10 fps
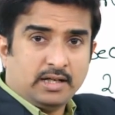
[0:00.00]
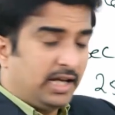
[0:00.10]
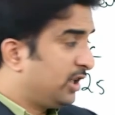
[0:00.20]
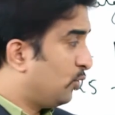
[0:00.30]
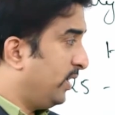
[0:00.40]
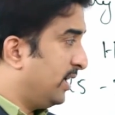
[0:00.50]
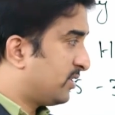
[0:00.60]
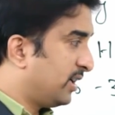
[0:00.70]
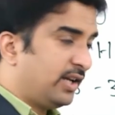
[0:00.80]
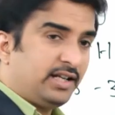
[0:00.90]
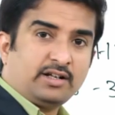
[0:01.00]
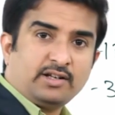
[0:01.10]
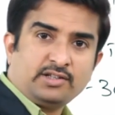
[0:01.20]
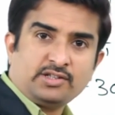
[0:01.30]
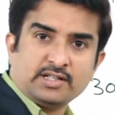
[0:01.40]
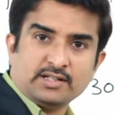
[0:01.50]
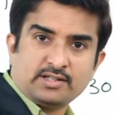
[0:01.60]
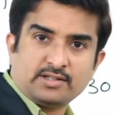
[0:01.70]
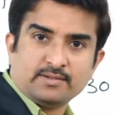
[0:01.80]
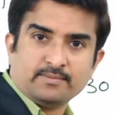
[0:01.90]
it creates a greater
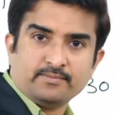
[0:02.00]
resistance.